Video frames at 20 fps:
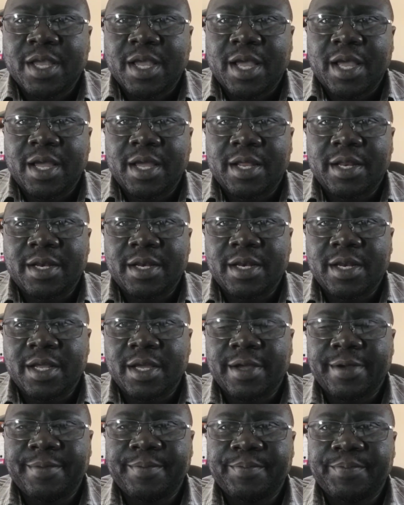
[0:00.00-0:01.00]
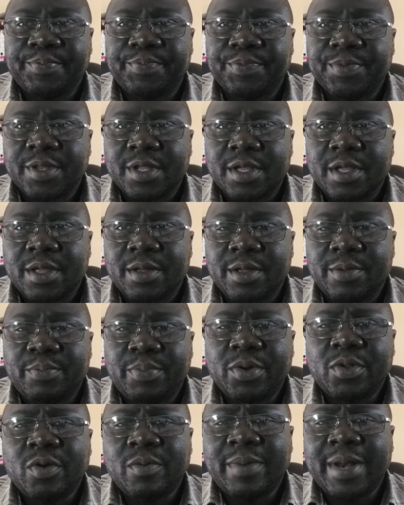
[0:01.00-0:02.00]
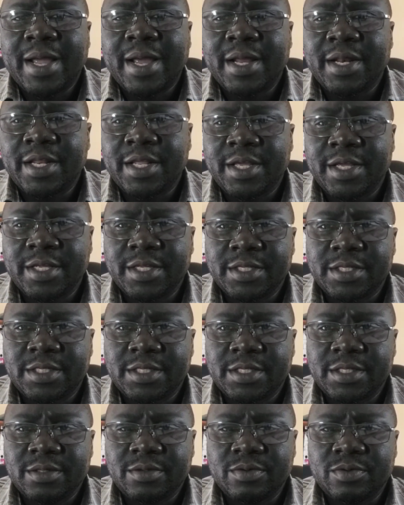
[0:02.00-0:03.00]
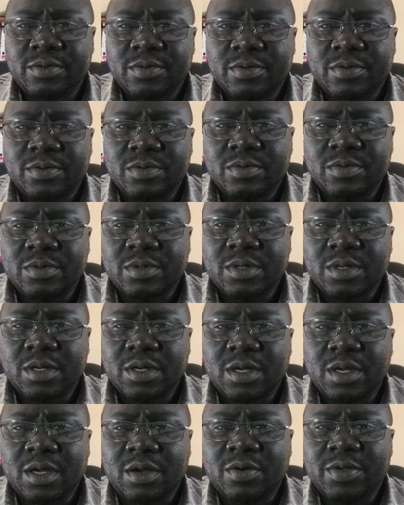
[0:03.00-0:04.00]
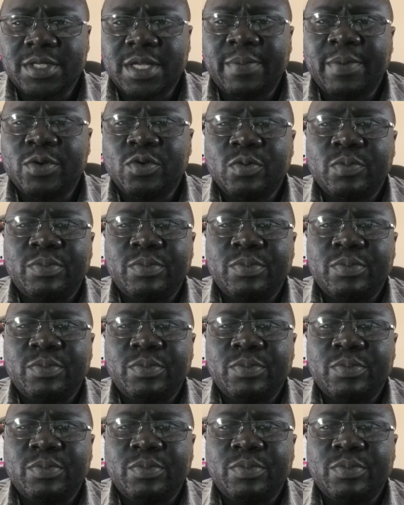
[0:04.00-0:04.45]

And bottom line is, I was able to